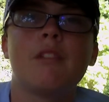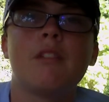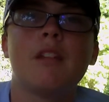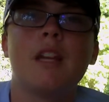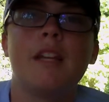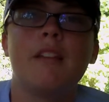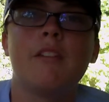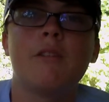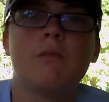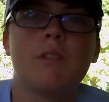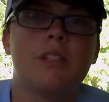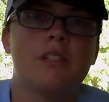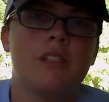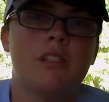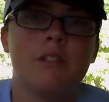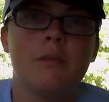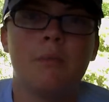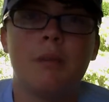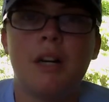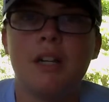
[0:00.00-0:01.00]
like the rest
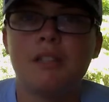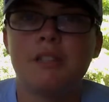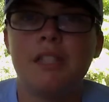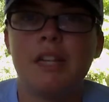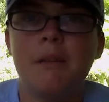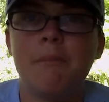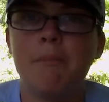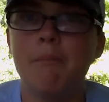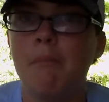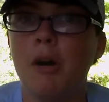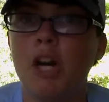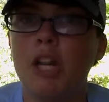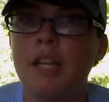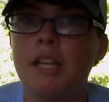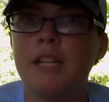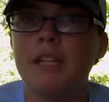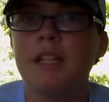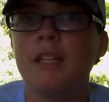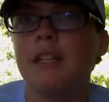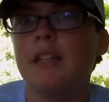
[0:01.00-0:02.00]
of the pond's like
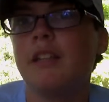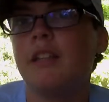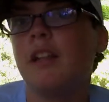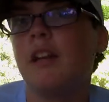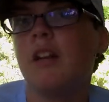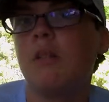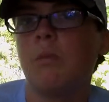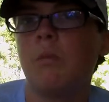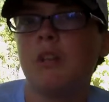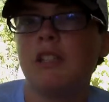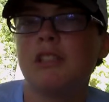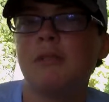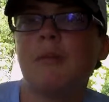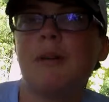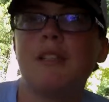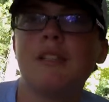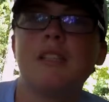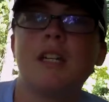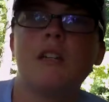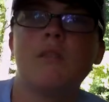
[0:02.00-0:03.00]
muddy, and the one
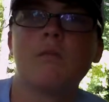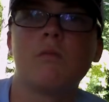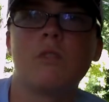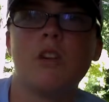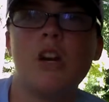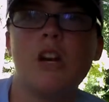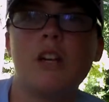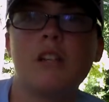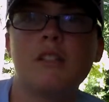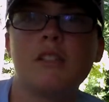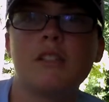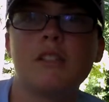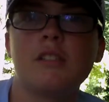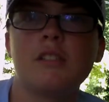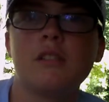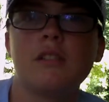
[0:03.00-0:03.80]
spot's like rocks,